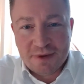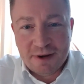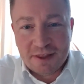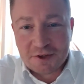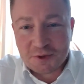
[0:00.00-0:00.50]
My
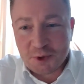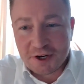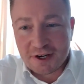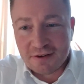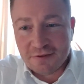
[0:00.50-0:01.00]
mother is
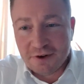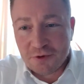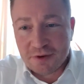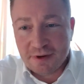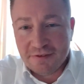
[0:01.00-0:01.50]
working in a
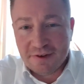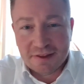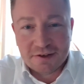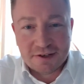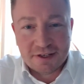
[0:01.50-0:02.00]
foundry. My
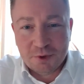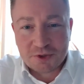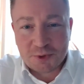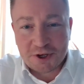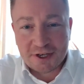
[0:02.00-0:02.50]
father
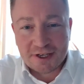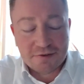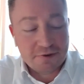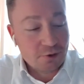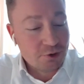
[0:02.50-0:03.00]
was working in
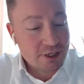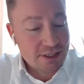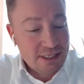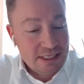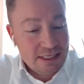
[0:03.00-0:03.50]
a
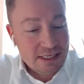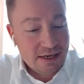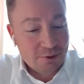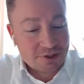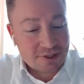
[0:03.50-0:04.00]
foundry.
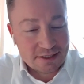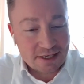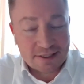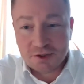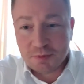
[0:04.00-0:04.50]
I was
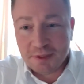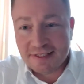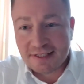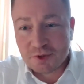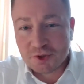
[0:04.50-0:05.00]
starting to play
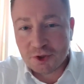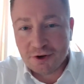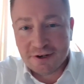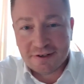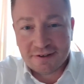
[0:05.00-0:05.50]
some
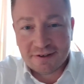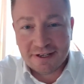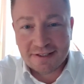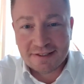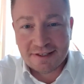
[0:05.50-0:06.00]
soccer,
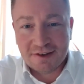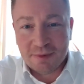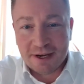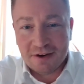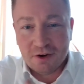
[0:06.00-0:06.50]
right? And
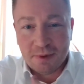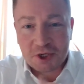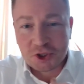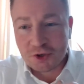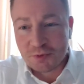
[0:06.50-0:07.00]
on my
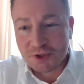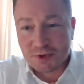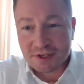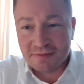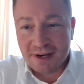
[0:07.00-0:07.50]
shirt was
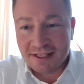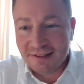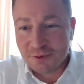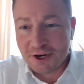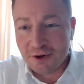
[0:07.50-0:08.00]
written
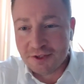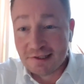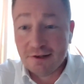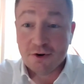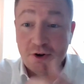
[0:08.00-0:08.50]
Martin Ria
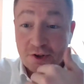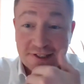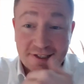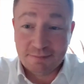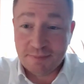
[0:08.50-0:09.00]
Honsel or
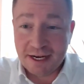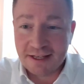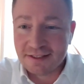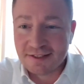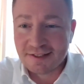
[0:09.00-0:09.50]
Honsel
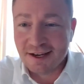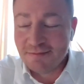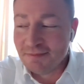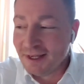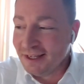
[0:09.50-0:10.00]
back at this
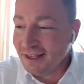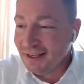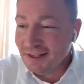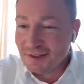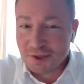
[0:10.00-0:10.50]
time.
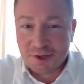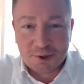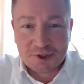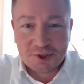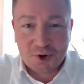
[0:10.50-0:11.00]
So there
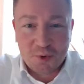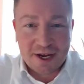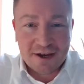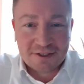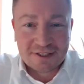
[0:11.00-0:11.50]
was no
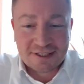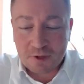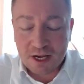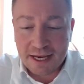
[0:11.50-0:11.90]
way out.